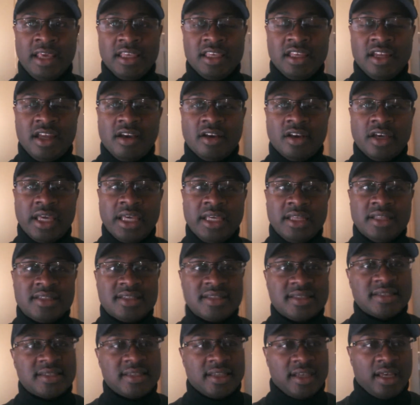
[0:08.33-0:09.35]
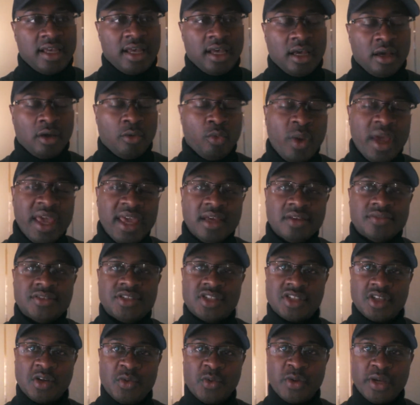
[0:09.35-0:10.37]
You know, it's a way of
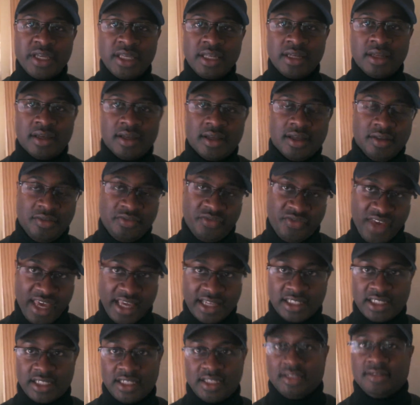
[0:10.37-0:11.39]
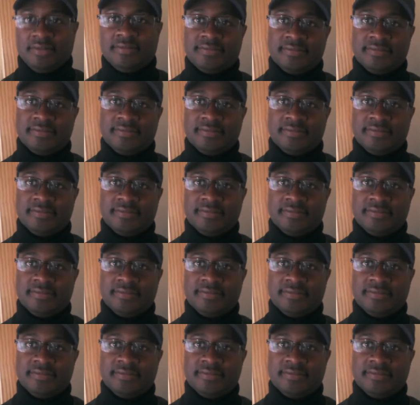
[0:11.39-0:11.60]
showing affection.